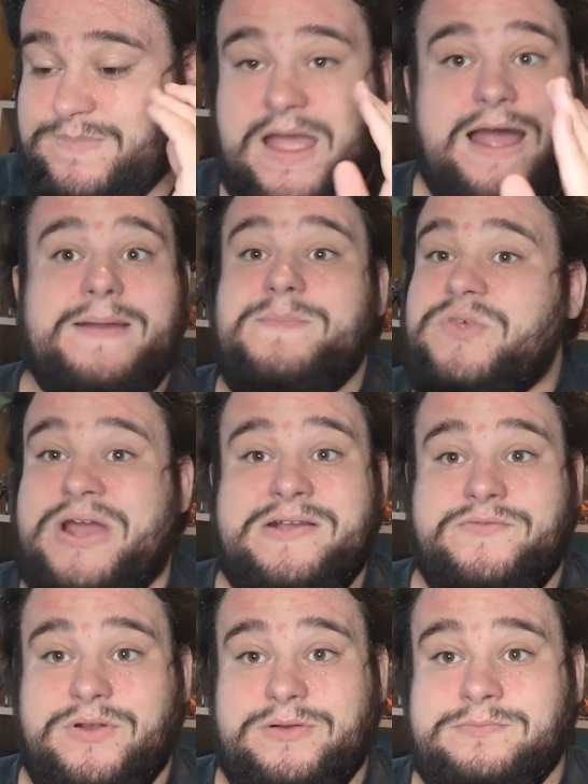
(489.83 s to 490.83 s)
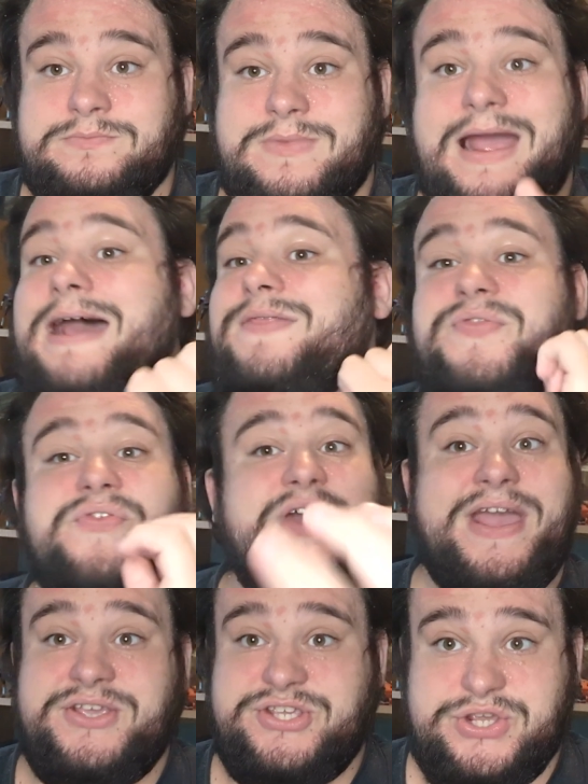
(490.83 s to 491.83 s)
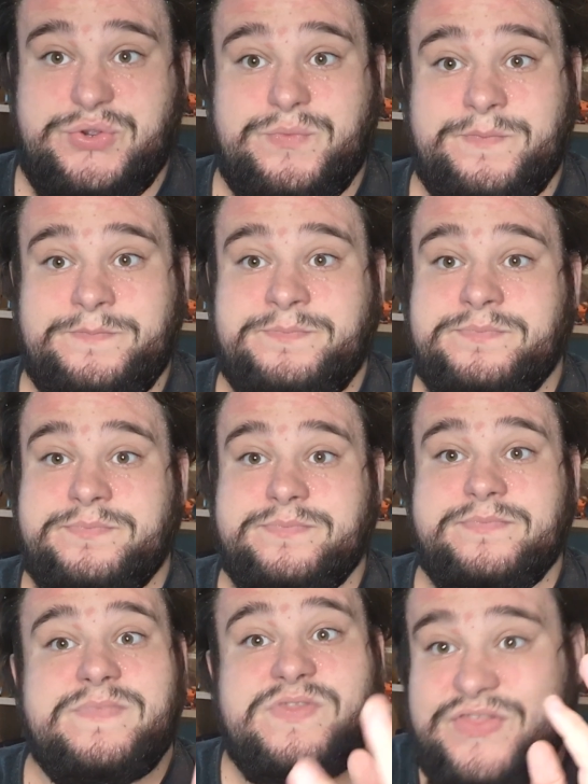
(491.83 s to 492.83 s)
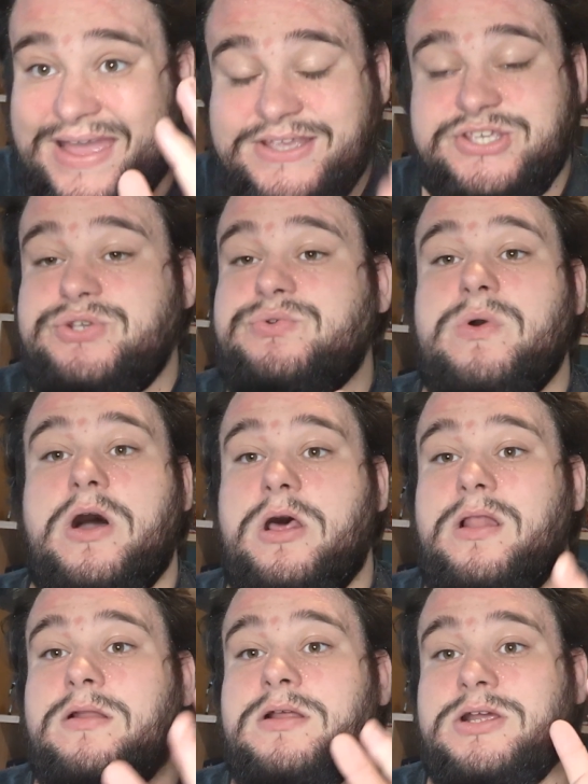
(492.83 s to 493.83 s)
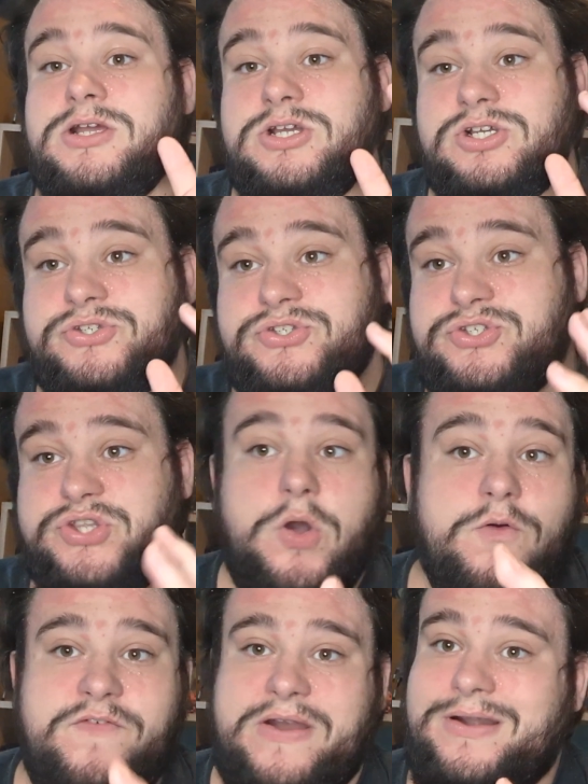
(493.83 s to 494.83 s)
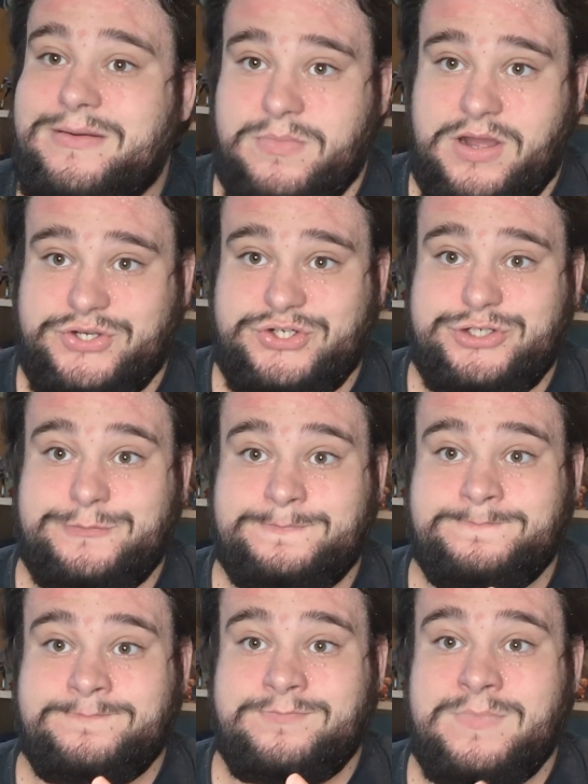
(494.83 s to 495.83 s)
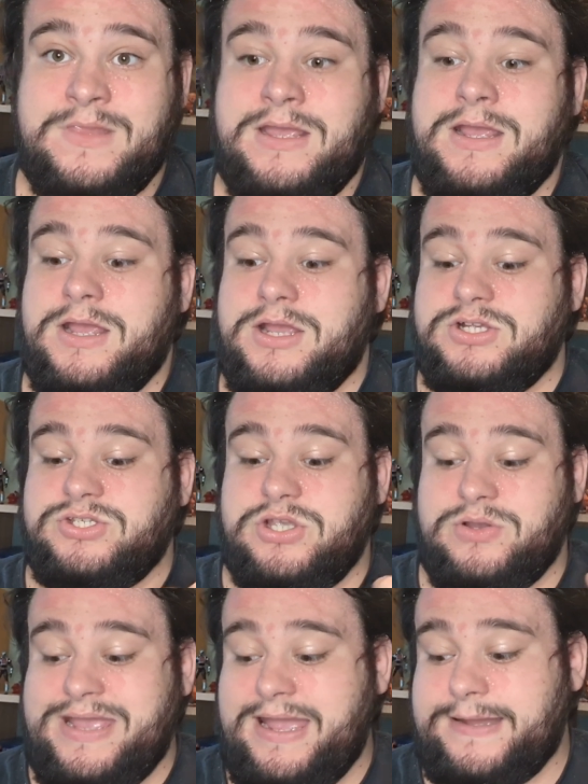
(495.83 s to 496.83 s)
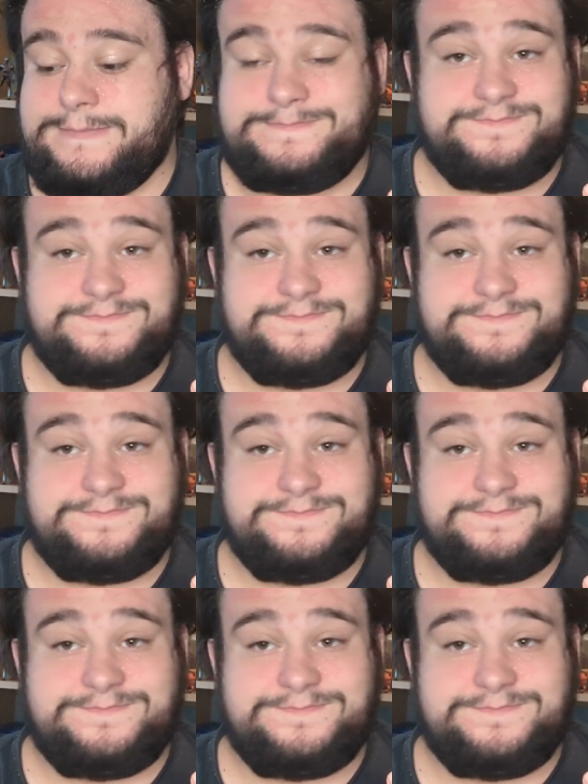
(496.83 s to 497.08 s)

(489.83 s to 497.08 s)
I'm thankful. And thank you. Thank you all so very much. So, yeah.